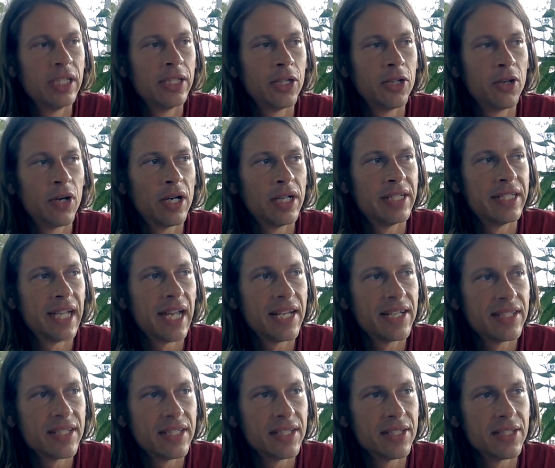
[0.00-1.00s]
though, are
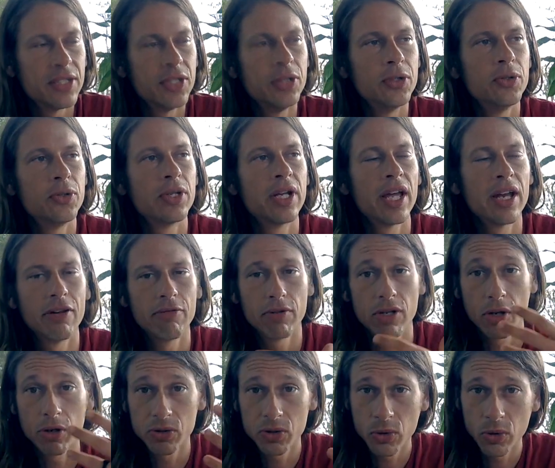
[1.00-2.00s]
destined to kind of
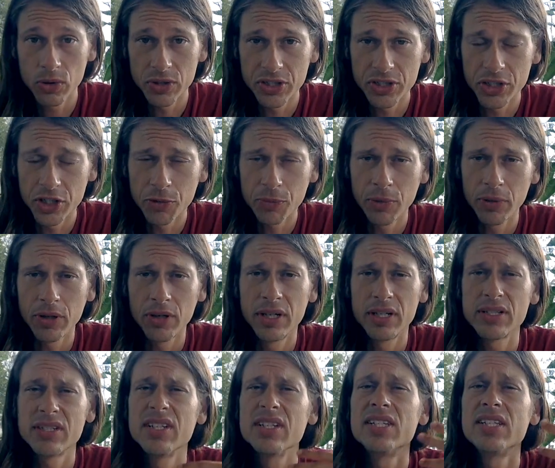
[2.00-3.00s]
go towards Jupiter
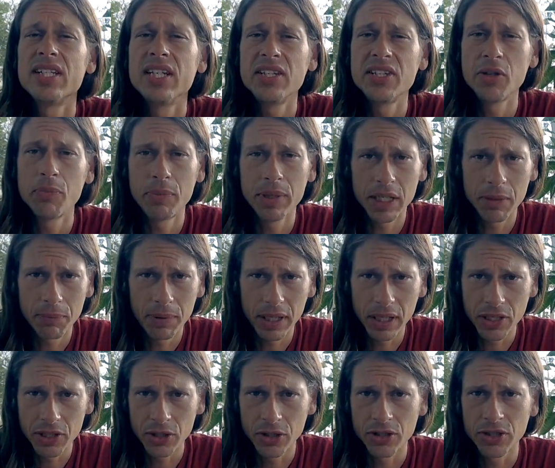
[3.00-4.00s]
and to see the big
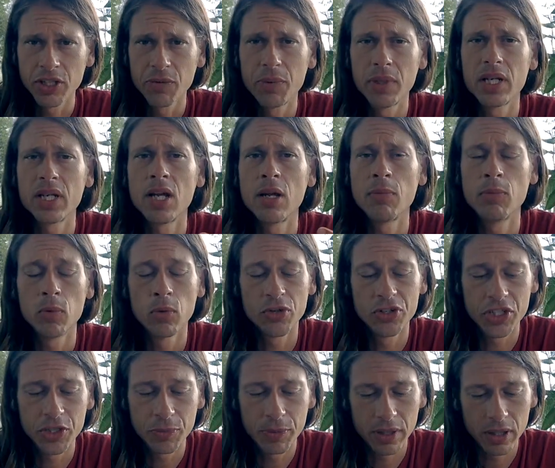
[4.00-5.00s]
picture and to become more
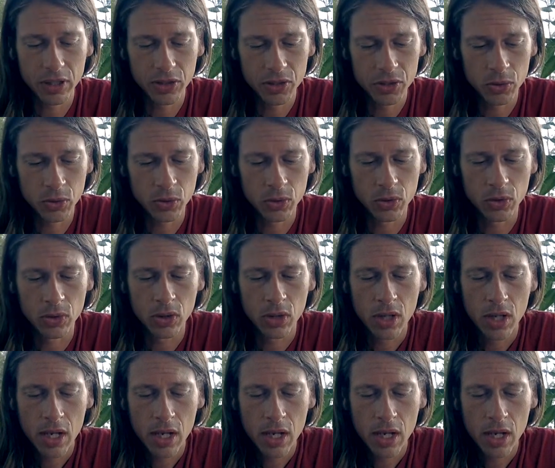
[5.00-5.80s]
spiritual,